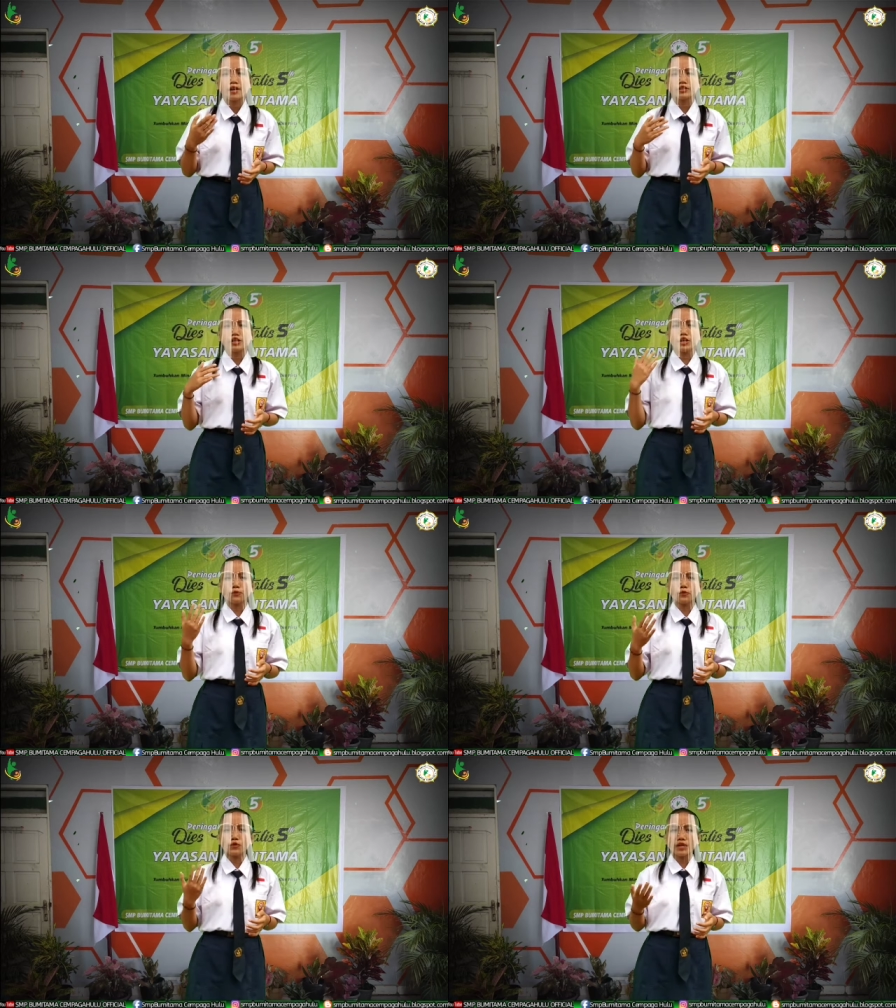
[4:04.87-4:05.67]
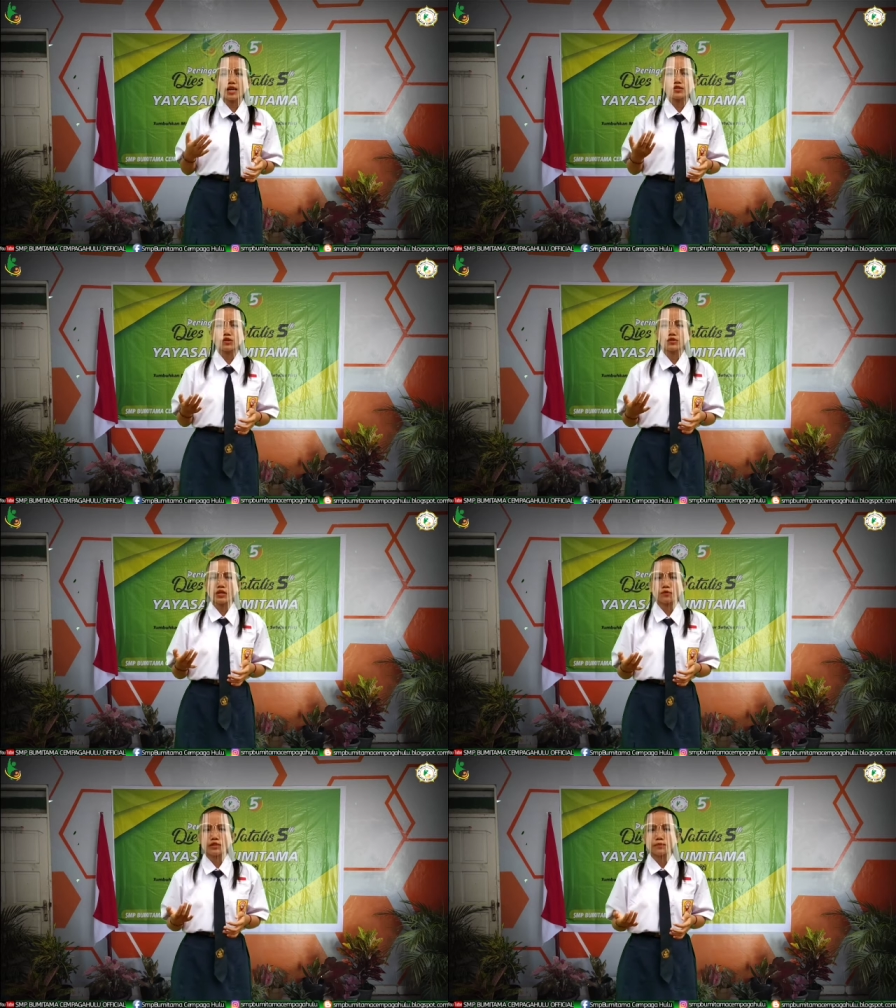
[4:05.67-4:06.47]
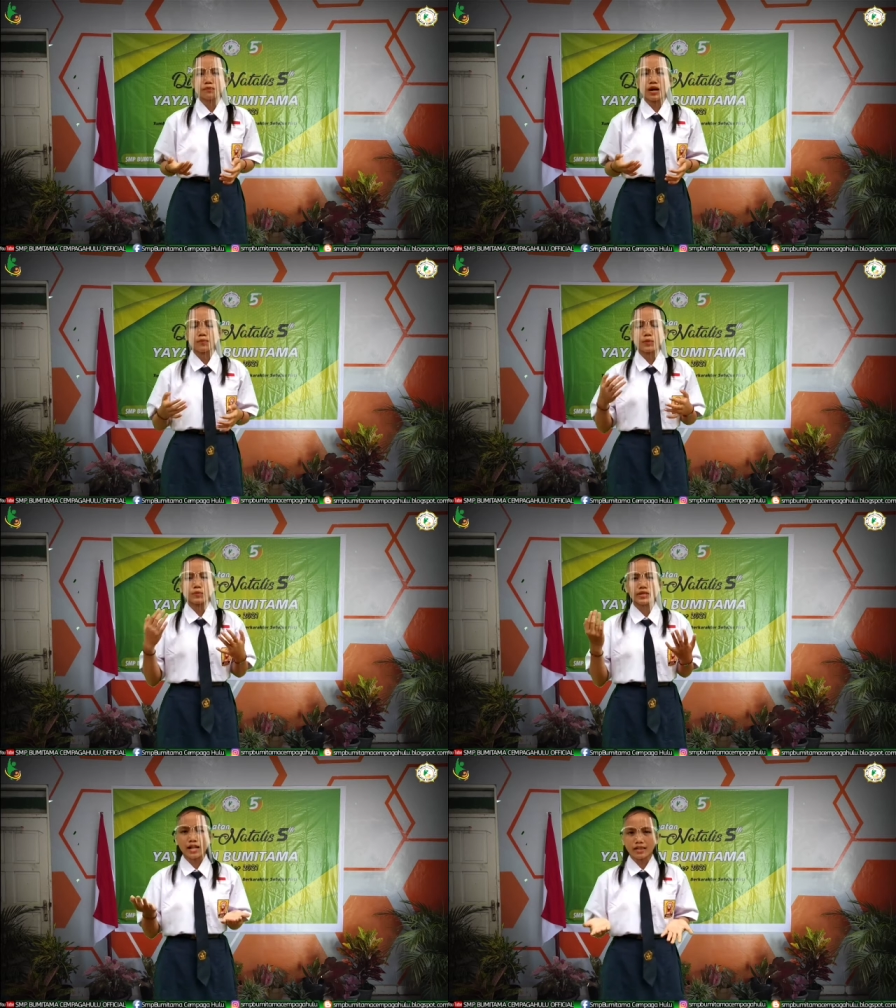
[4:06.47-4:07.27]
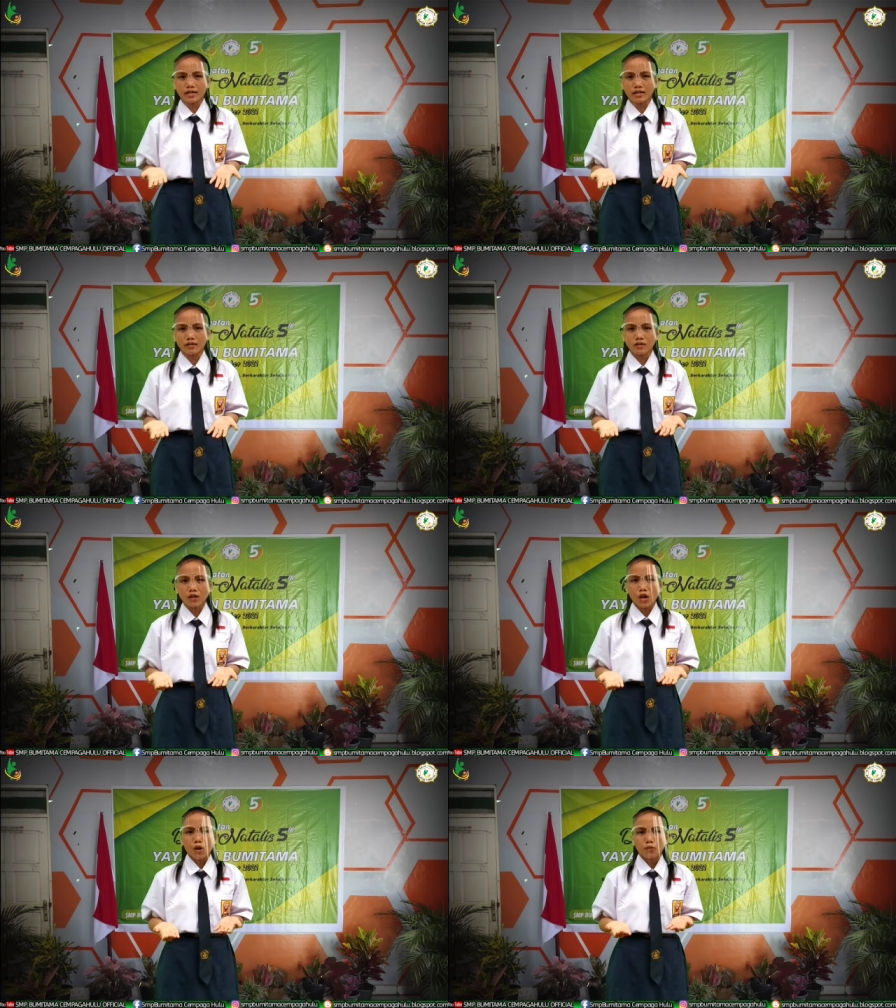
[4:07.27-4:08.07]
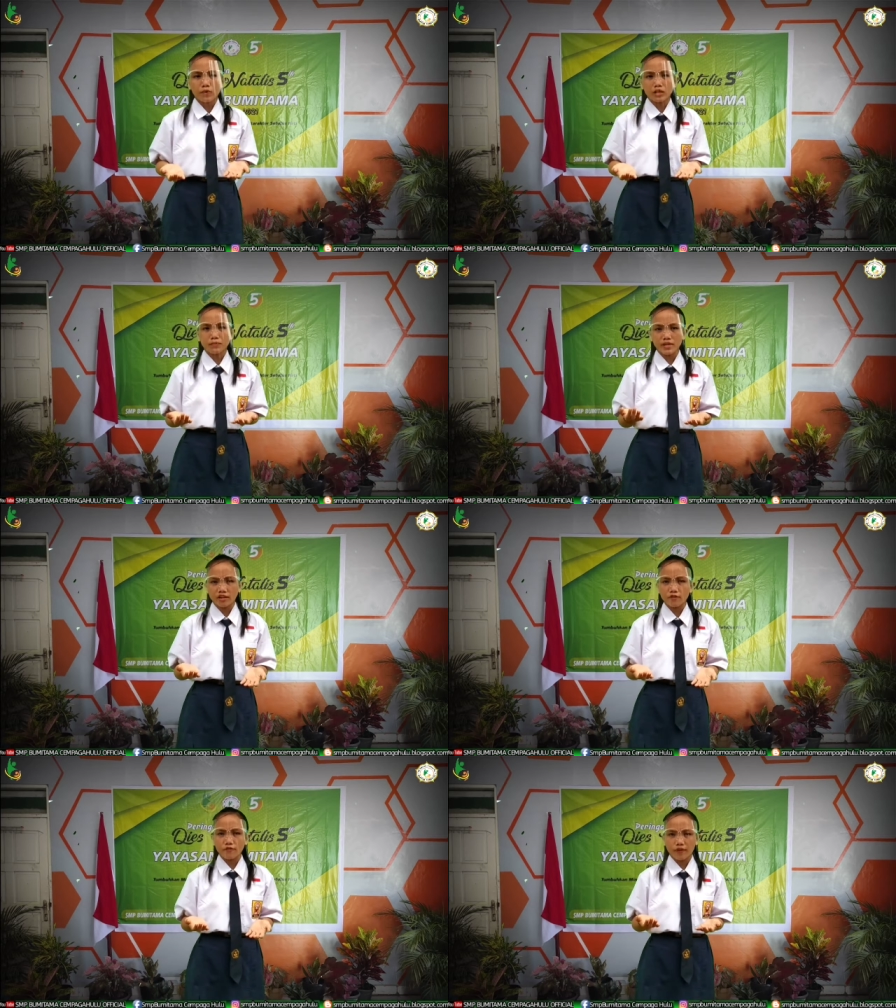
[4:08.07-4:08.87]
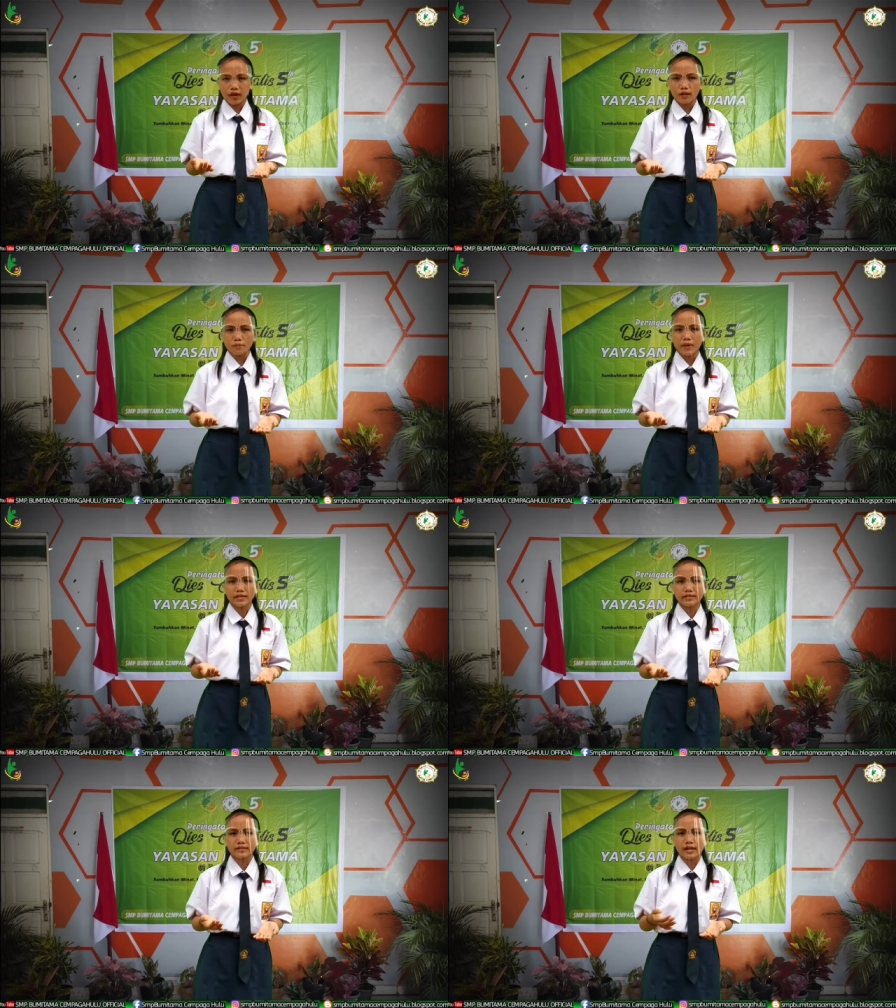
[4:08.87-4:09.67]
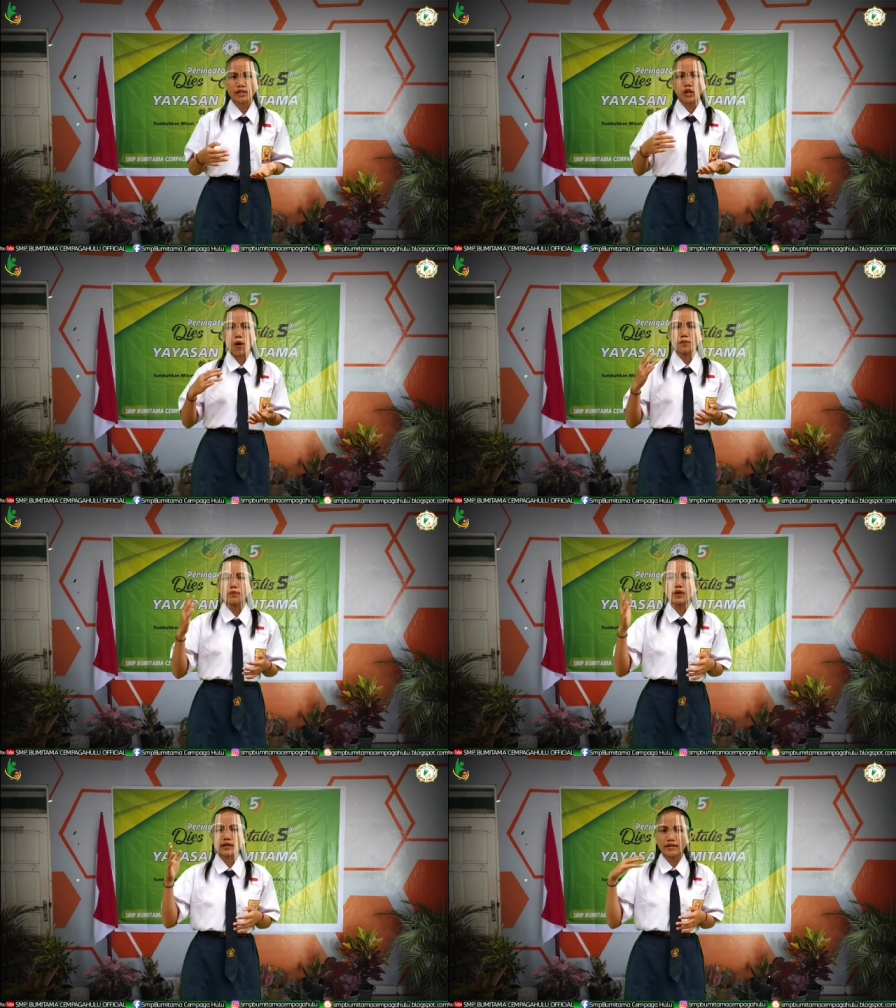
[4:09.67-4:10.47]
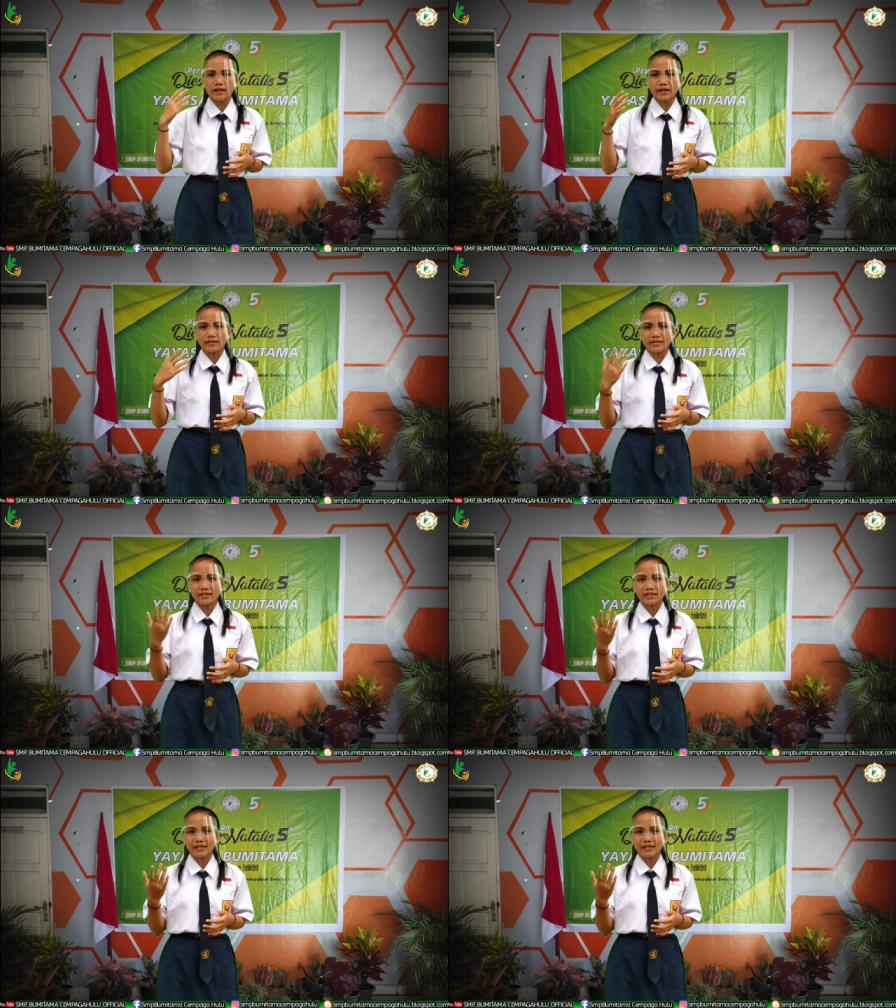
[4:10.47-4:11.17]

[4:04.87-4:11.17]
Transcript: And if we associate with perfume seller, we will be affected by the scent of fragrance.